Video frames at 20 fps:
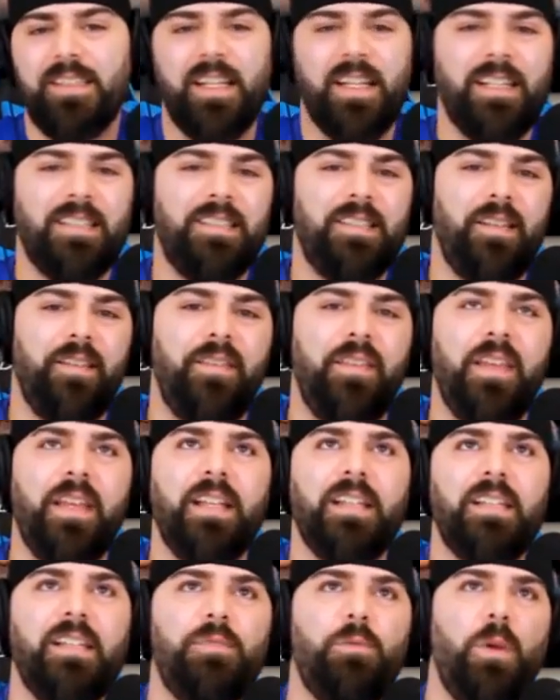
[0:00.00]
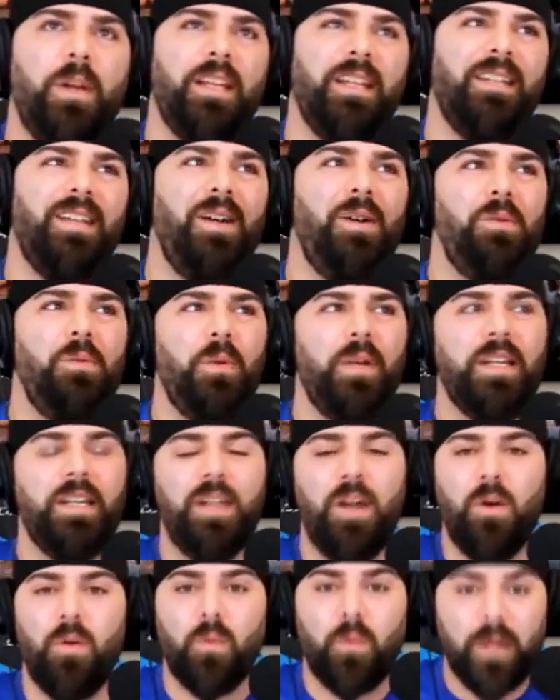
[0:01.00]
See, it's the thing, when you
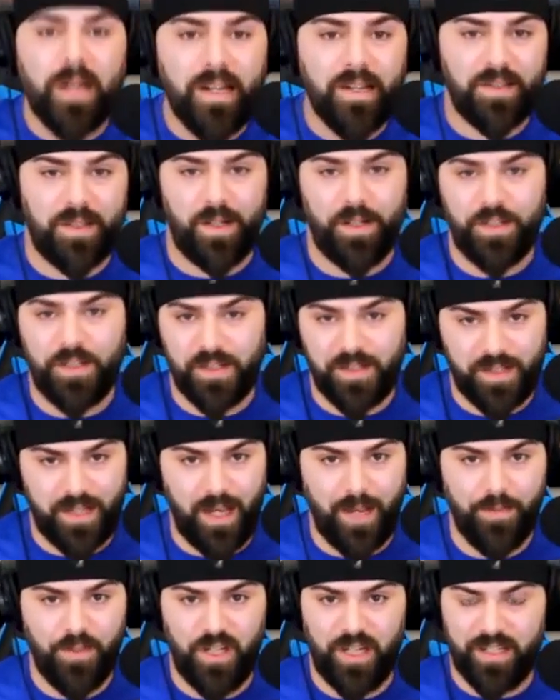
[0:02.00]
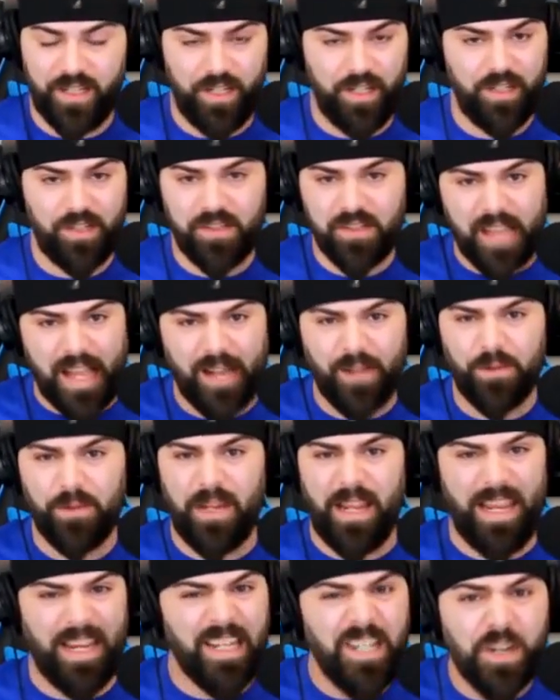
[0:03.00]
don't research the subject, you just
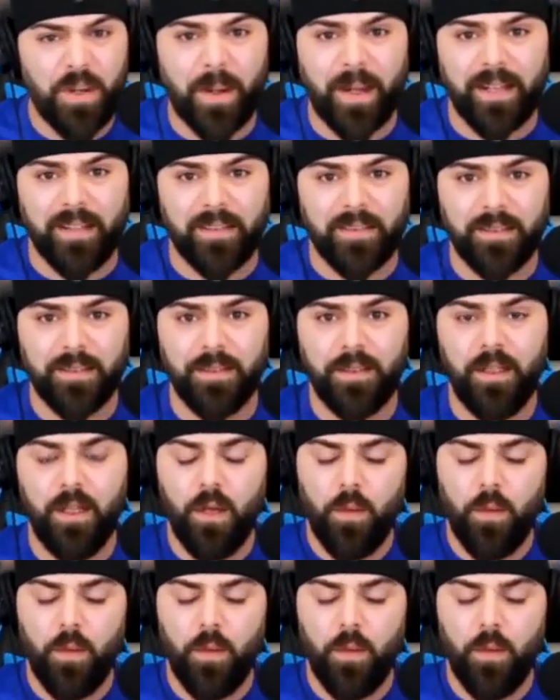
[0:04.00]
sound ignorant.